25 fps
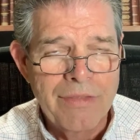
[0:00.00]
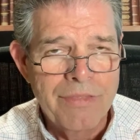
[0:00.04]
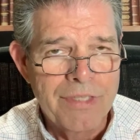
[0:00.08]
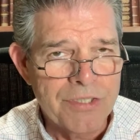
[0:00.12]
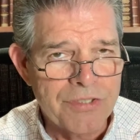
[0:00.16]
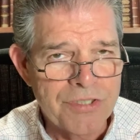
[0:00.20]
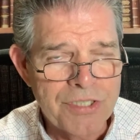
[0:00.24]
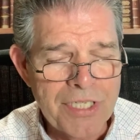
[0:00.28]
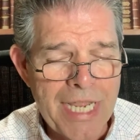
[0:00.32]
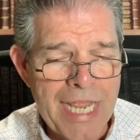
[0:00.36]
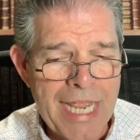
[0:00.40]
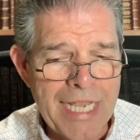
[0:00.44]

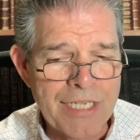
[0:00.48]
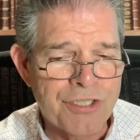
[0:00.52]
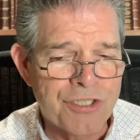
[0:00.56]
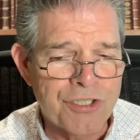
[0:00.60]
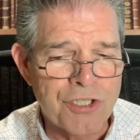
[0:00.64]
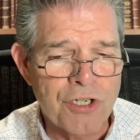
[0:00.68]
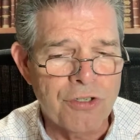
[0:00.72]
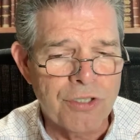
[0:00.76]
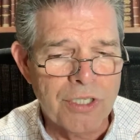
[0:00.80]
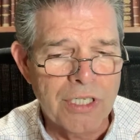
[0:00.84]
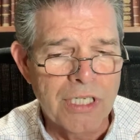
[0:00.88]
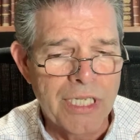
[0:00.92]
This
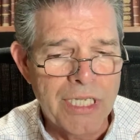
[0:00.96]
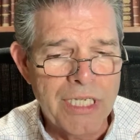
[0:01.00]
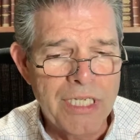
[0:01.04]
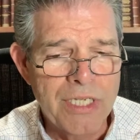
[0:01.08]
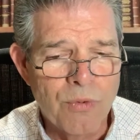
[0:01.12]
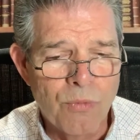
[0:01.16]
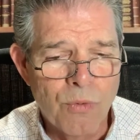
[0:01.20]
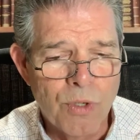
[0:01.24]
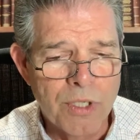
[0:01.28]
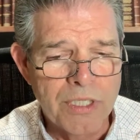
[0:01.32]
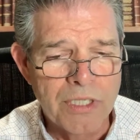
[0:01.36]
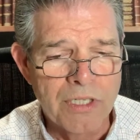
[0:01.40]
task
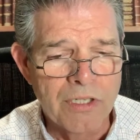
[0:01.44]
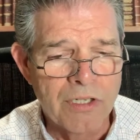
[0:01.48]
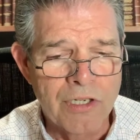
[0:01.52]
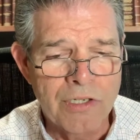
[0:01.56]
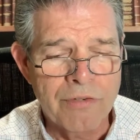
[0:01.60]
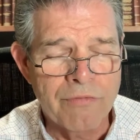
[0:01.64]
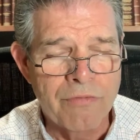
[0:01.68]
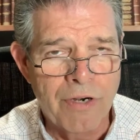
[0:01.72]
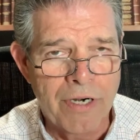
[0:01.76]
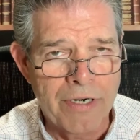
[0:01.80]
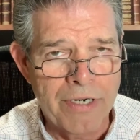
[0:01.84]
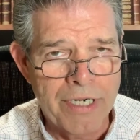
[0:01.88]
certainly wouldn't
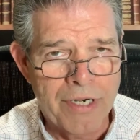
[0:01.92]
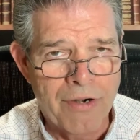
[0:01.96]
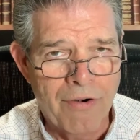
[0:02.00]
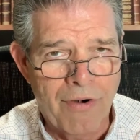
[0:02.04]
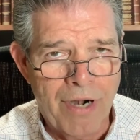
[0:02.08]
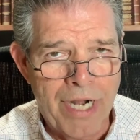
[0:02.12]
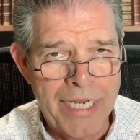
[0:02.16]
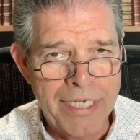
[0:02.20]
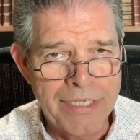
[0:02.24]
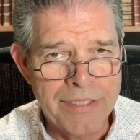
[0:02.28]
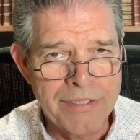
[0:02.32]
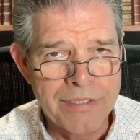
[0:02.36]
look very
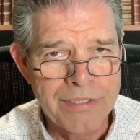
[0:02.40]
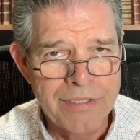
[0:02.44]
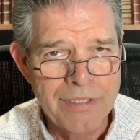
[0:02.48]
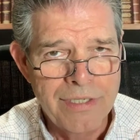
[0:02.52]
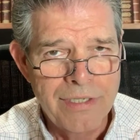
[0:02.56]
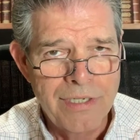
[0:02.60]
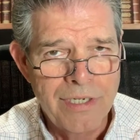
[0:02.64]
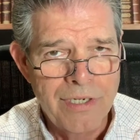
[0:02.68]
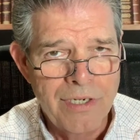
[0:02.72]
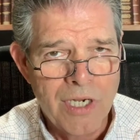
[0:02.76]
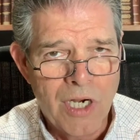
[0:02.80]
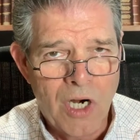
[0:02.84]
great
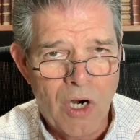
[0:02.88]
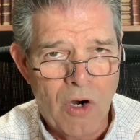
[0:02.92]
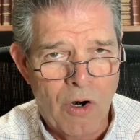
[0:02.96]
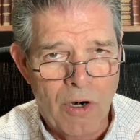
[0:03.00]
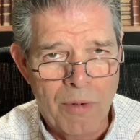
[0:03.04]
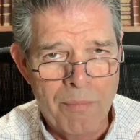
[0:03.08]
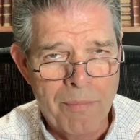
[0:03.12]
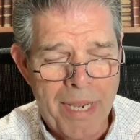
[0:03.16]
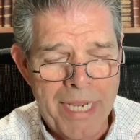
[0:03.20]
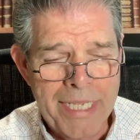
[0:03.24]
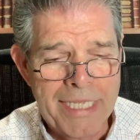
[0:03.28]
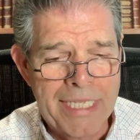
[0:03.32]

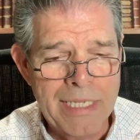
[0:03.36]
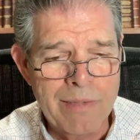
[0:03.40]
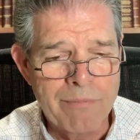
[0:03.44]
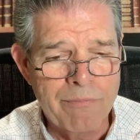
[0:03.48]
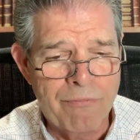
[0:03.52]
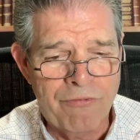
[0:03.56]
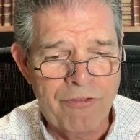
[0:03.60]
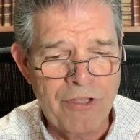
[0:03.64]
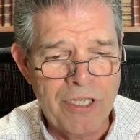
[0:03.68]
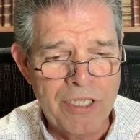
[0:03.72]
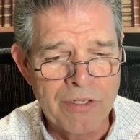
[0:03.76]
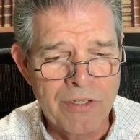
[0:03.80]
or make
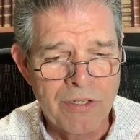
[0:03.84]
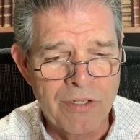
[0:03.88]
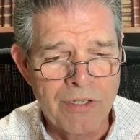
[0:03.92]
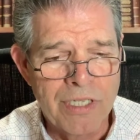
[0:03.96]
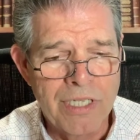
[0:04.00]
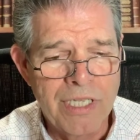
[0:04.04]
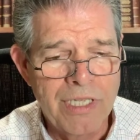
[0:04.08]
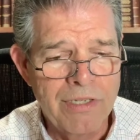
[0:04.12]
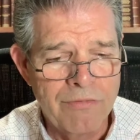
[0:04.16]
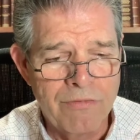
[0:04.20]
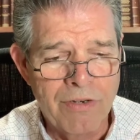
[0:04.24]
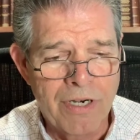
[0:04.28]
him
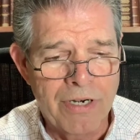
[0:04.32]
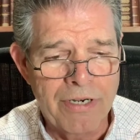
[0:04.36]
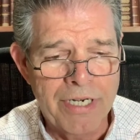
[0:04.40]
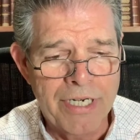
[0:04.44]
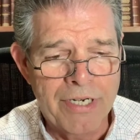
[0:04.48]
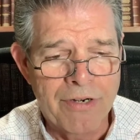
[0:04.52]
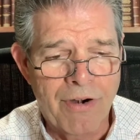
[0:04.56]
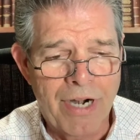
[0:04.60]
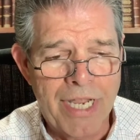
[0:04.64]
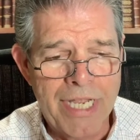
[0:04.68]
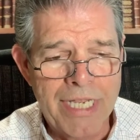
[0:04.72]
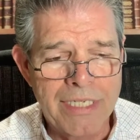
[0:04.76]
feel
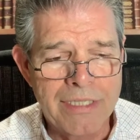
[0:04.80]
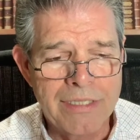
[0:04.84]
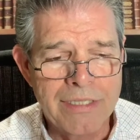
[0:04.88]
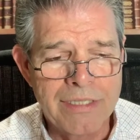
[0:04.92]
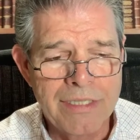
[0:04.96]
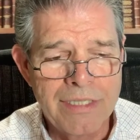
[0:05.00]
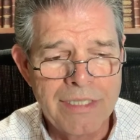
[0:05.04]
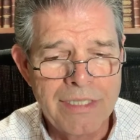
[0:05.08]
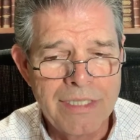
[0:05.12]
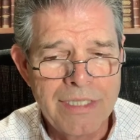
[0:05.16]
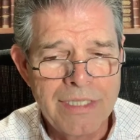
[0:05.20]
very great.